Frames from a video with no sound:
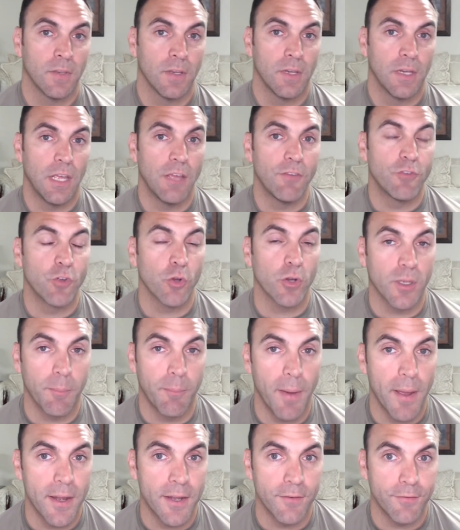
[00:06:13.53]
if you're a
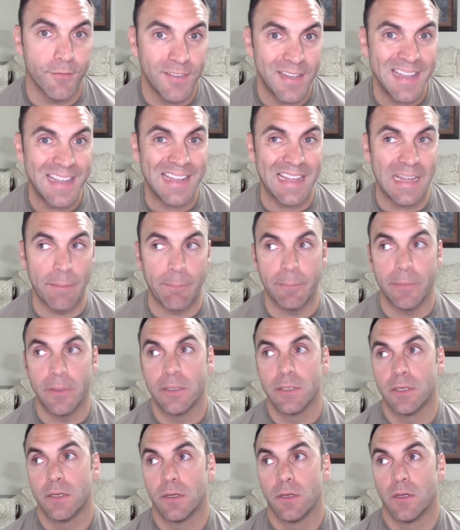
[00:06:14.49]
competitive team,
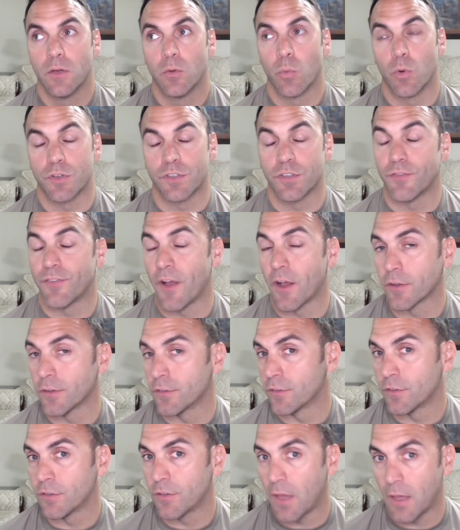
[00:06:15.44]
which the
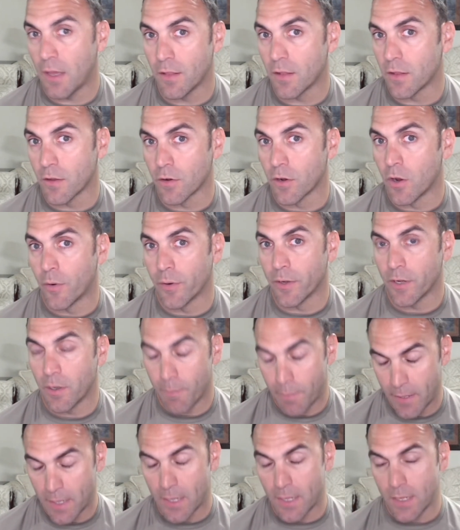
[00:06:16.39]
Falcons say that they're going to
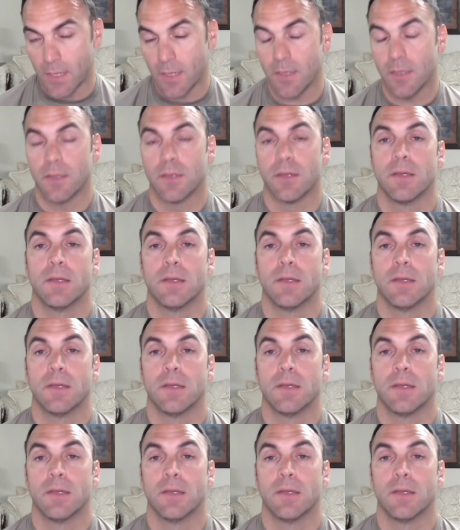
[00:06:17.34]
be,